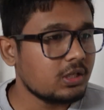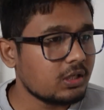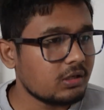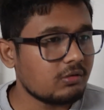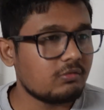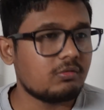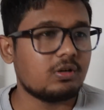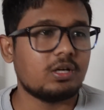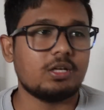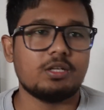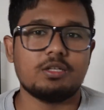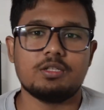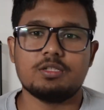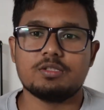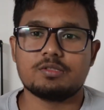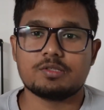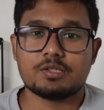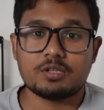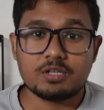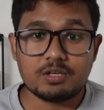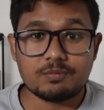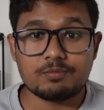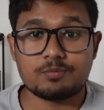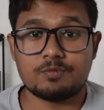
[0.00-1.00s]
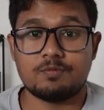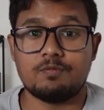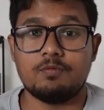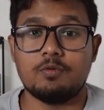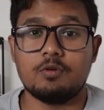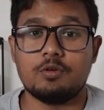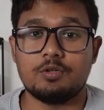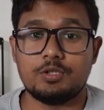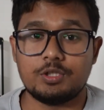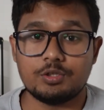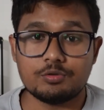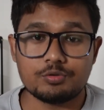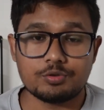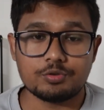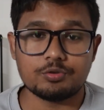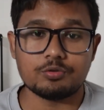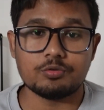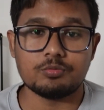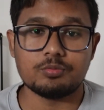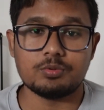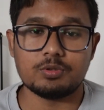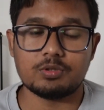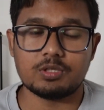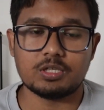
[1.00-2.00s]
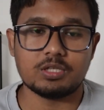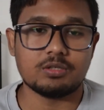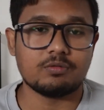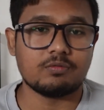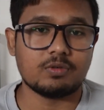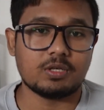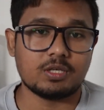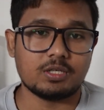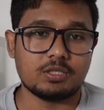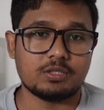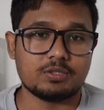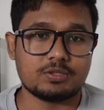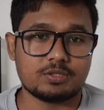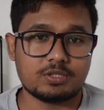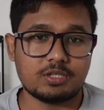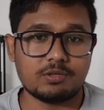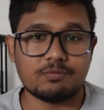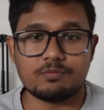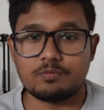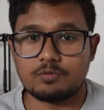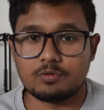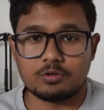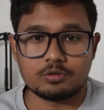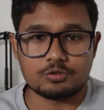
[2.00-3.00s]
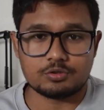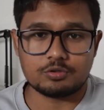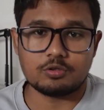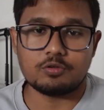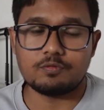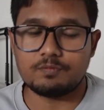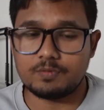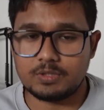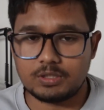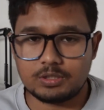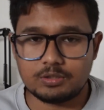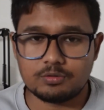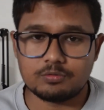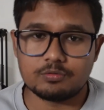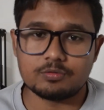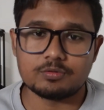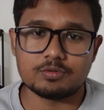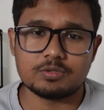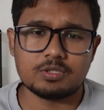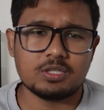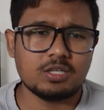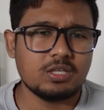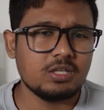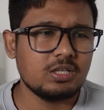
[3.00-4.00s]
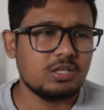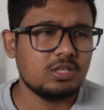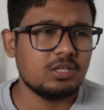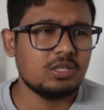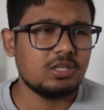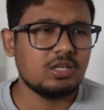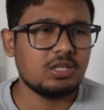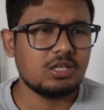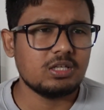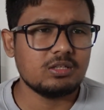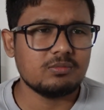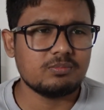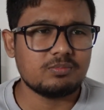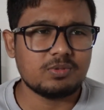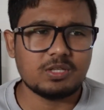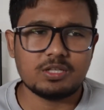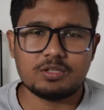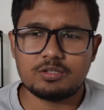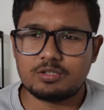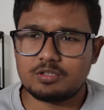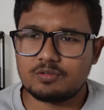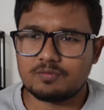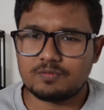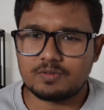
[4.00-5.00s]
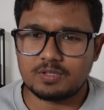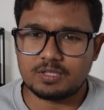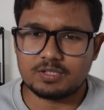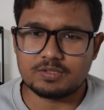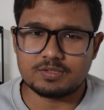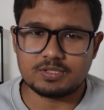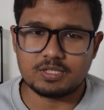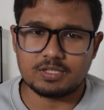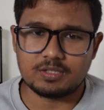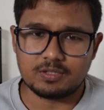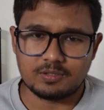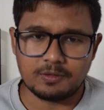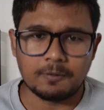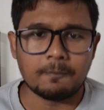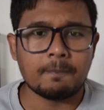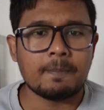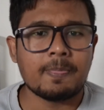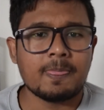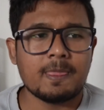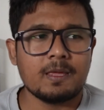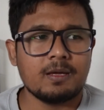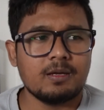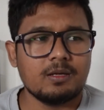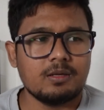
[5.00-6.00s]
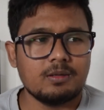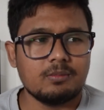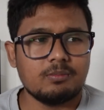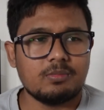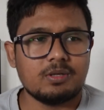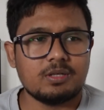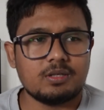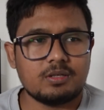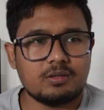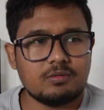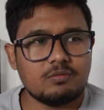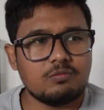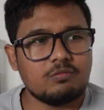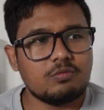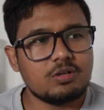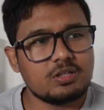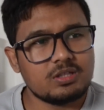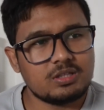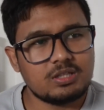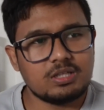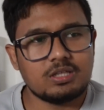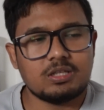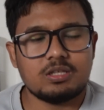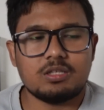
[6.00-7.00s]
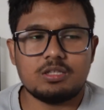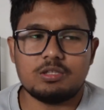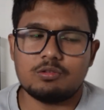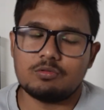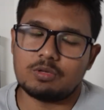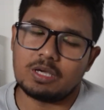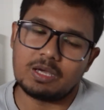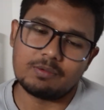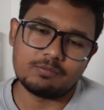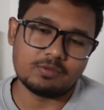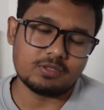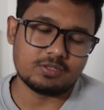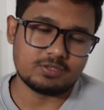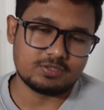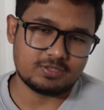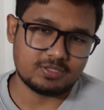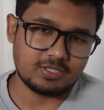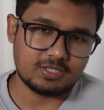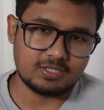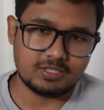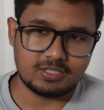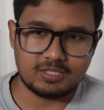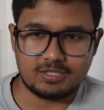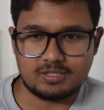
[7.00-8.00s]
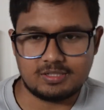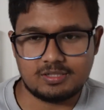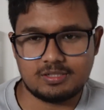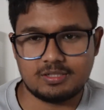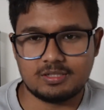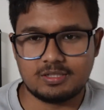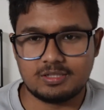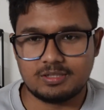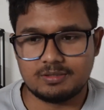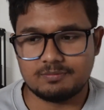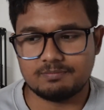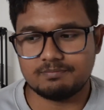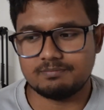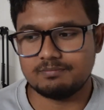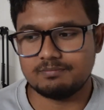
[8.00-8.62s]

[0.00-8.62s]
write scripts for YouTube, you can write scripts for short videos, and plenty of things are there. But one thing you have to understand, that